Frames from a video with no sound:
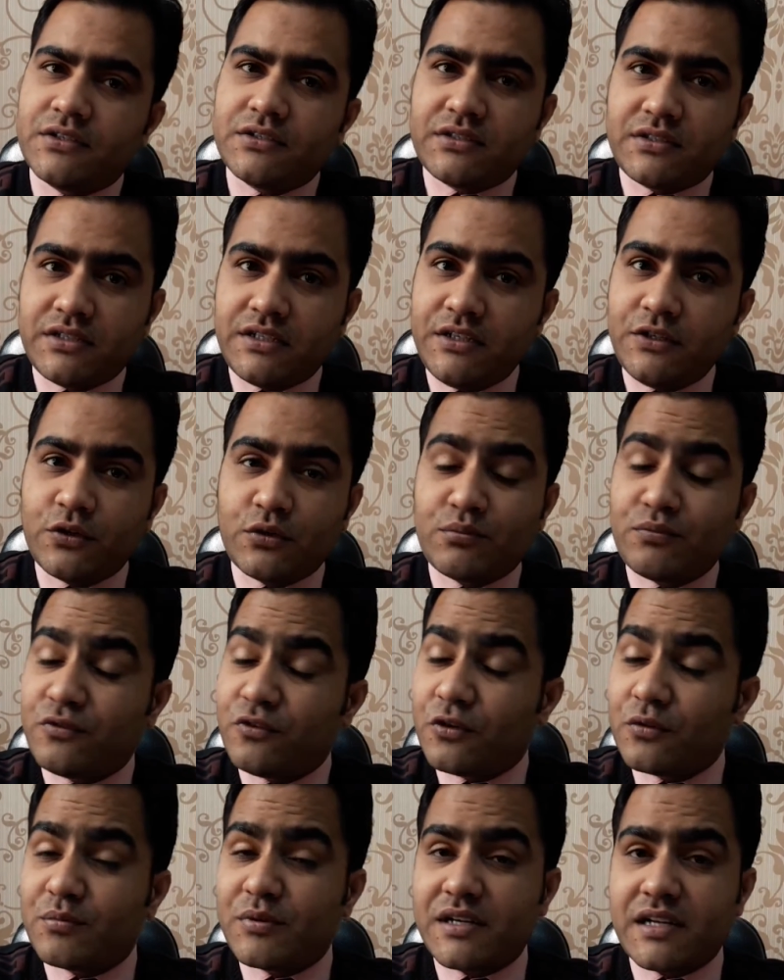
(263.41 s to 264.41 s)
3 or
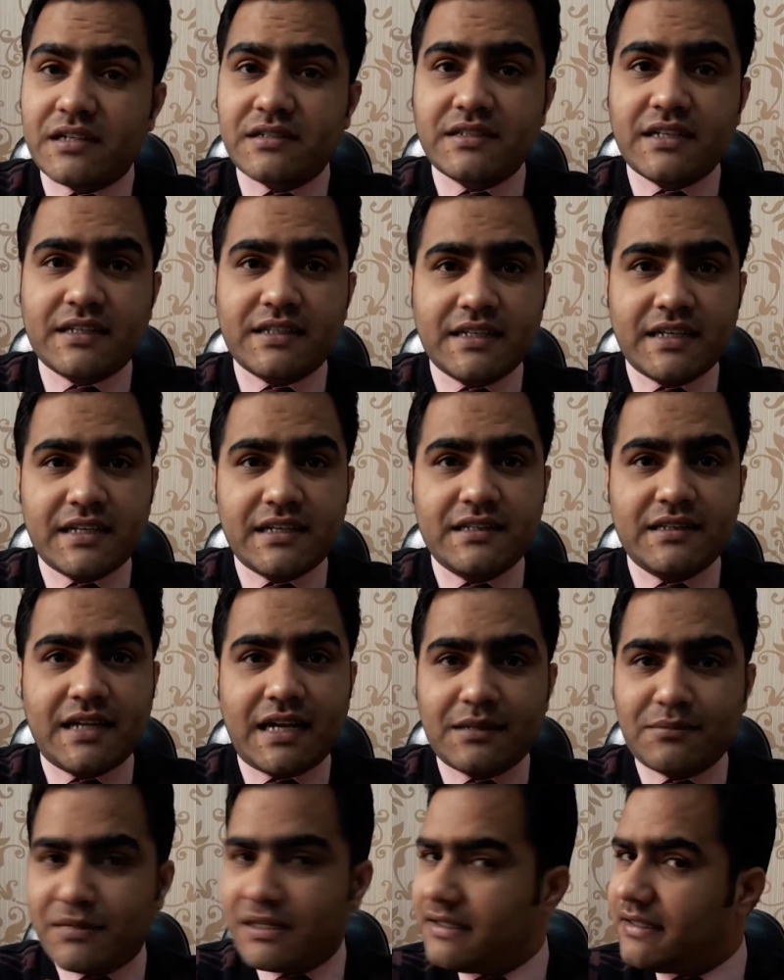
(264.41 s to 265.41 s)
4 products are there in
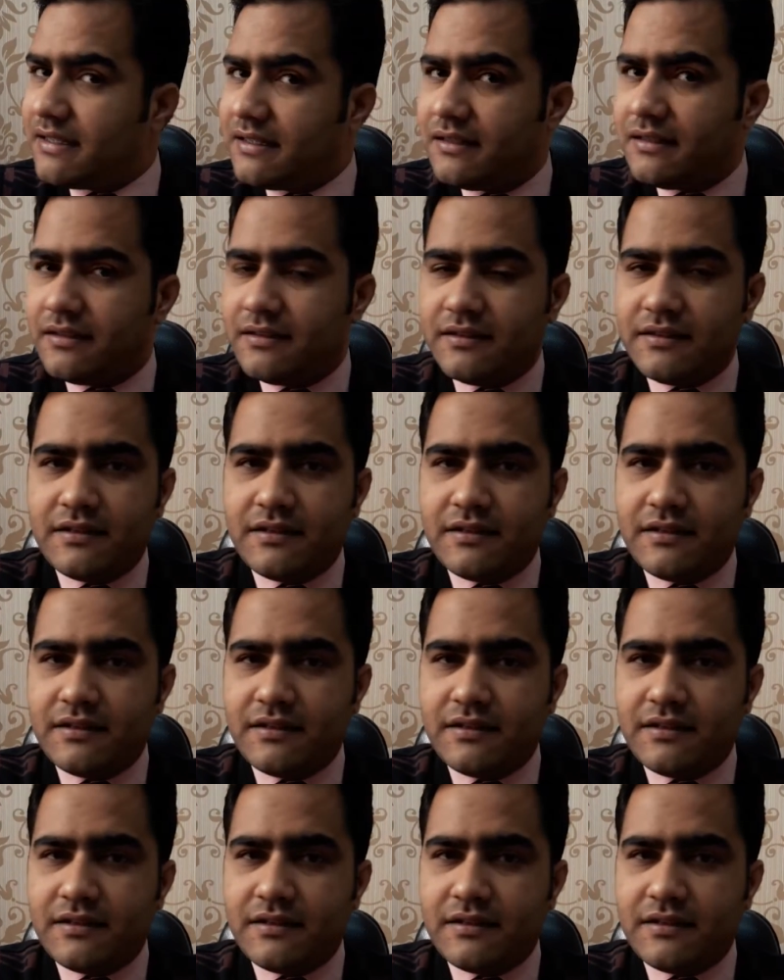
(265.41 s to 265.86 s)
that bundle,